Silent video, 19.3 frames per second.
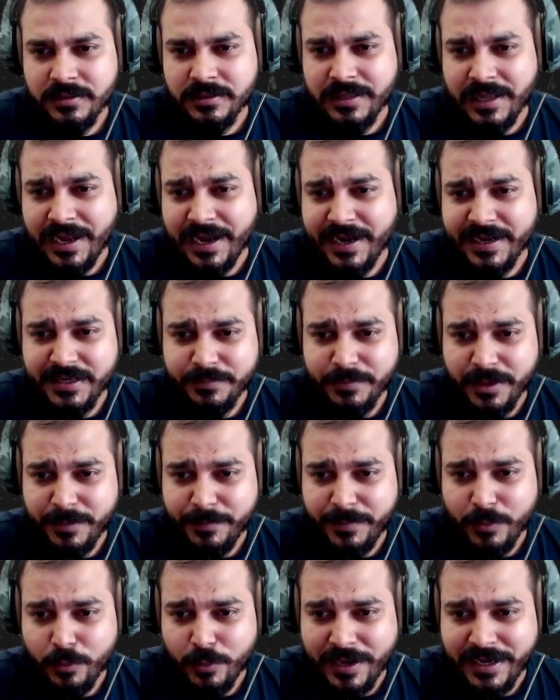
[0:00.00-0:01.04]
the height may
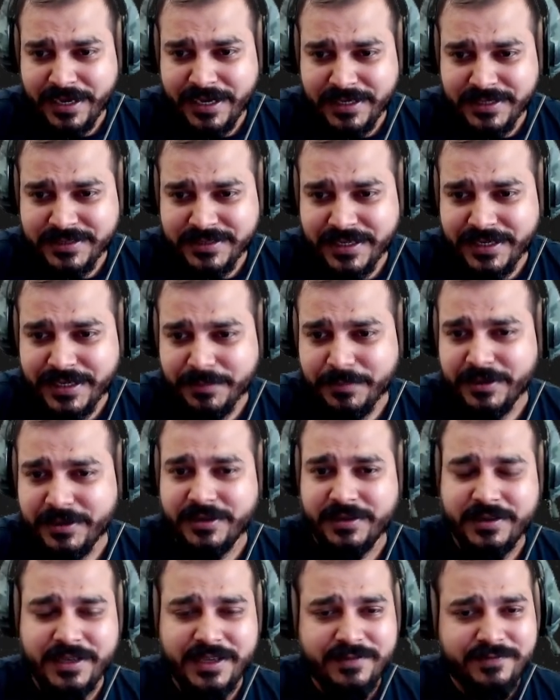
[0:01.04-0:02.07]
be 180
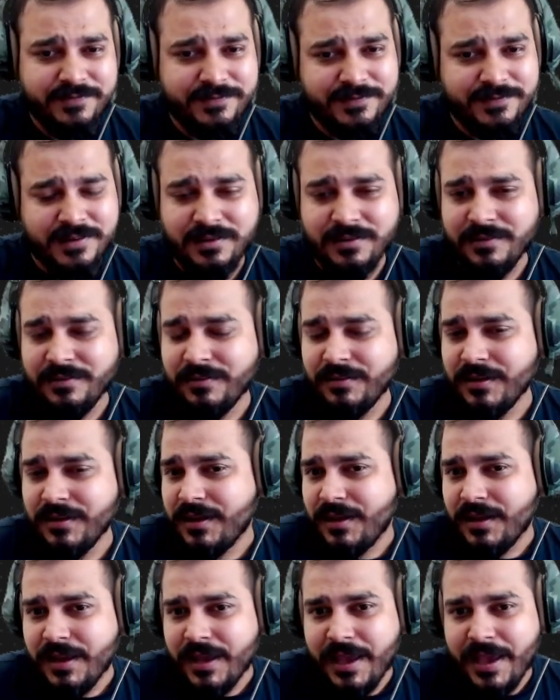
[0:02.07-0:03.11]
centimeter. If the
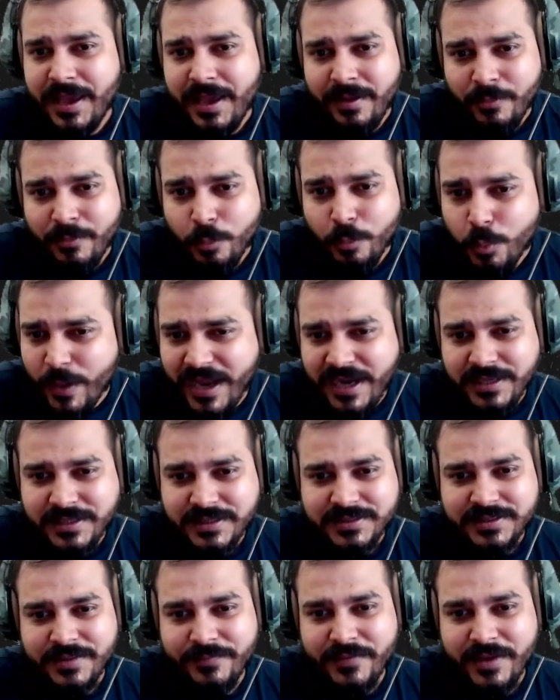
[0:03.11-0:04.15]
weight
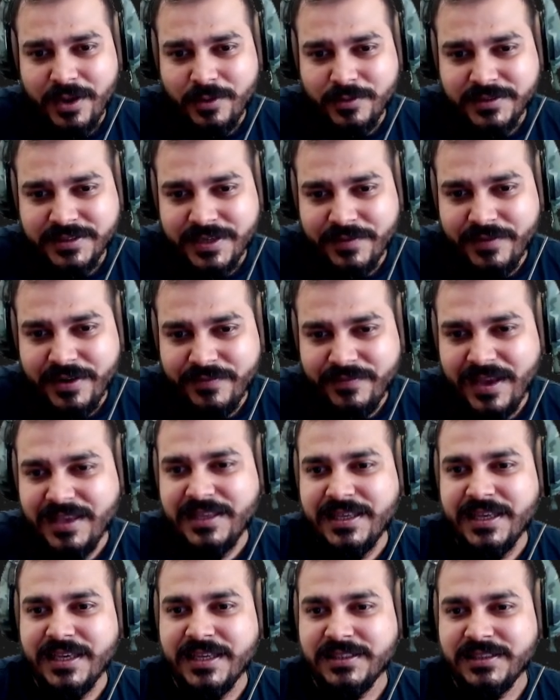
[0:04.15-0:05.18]
is somewhere around
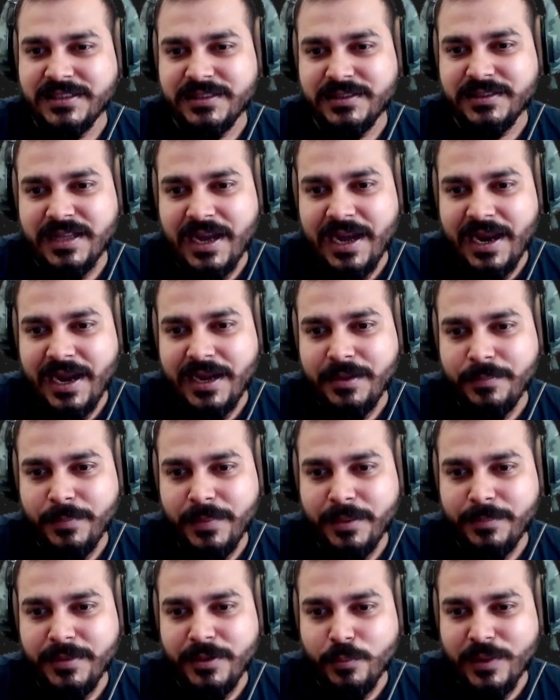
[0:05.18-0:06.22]
75 kgs, the height
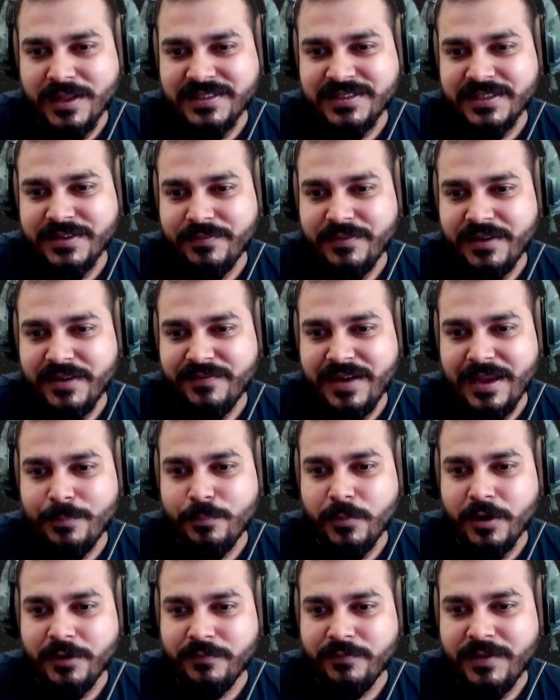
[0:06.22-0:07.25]
may be
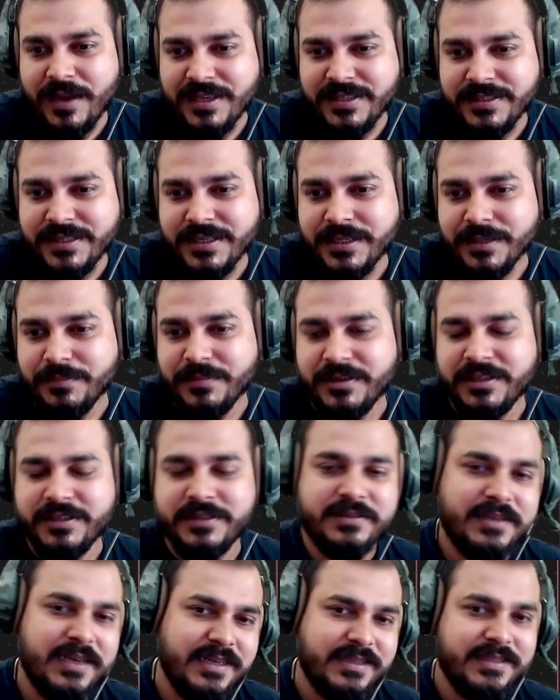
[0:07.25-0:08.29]
175.5
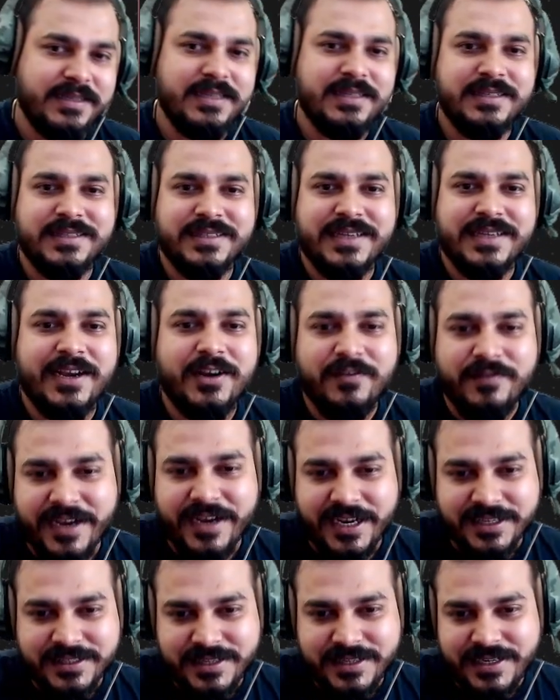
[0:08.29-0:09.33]
centimeters. Let's say this kind of
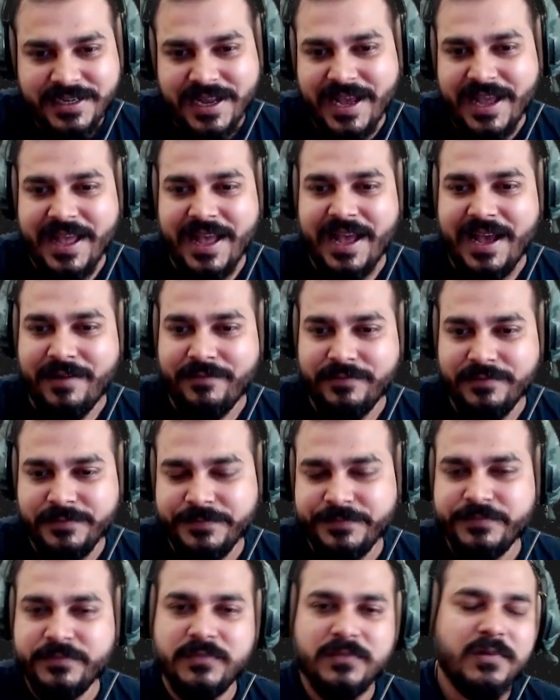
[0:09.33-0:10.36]
data set I have.
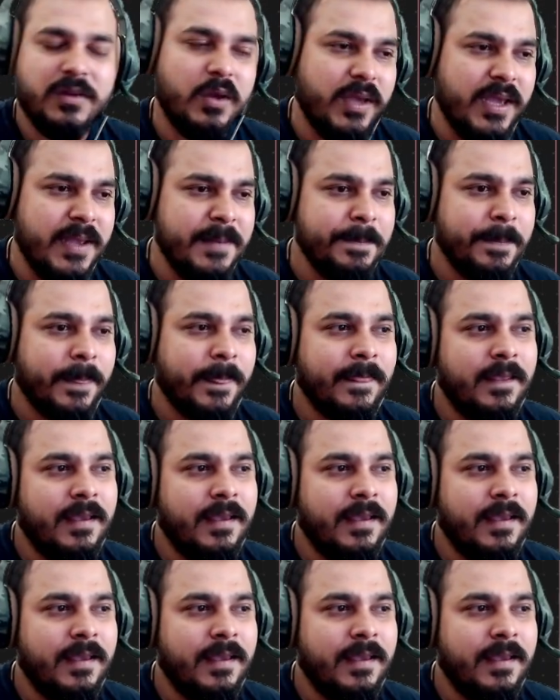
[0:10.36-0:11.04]
Okay.